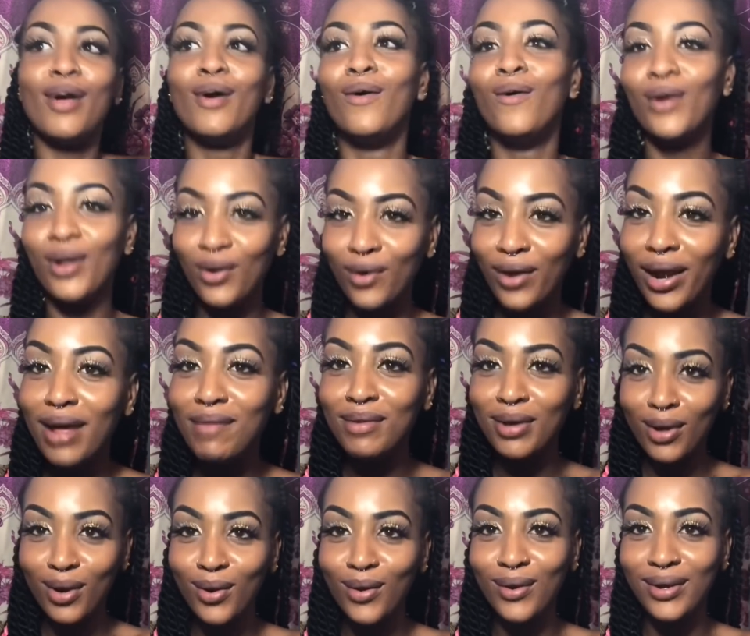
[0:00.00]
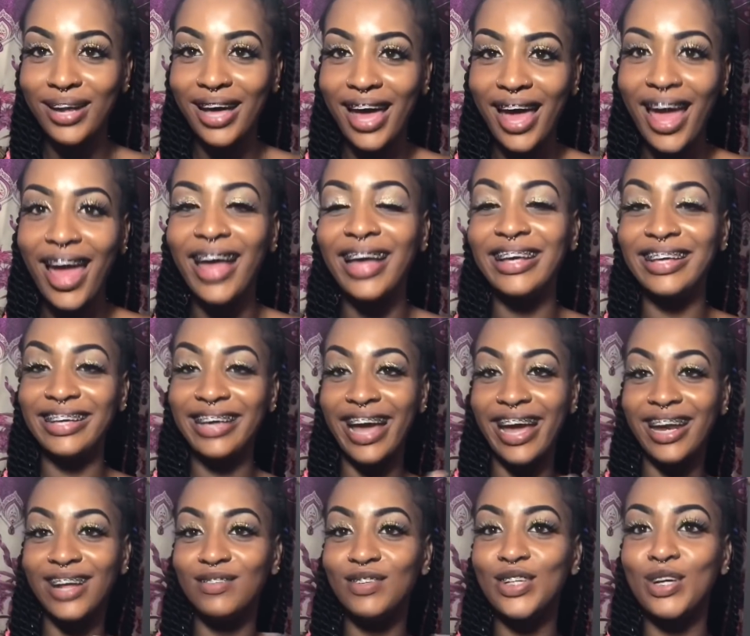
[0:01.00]
You know them little look there? Yeah,
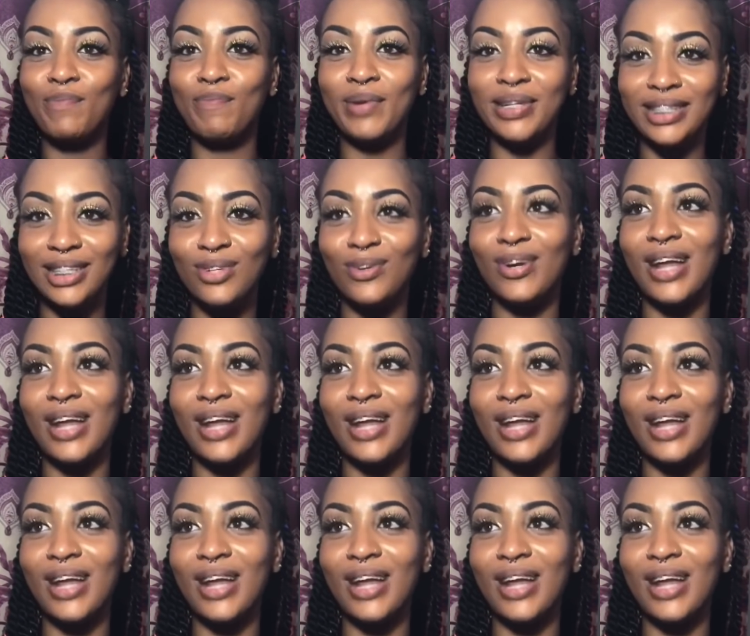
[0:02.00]
them little pretty look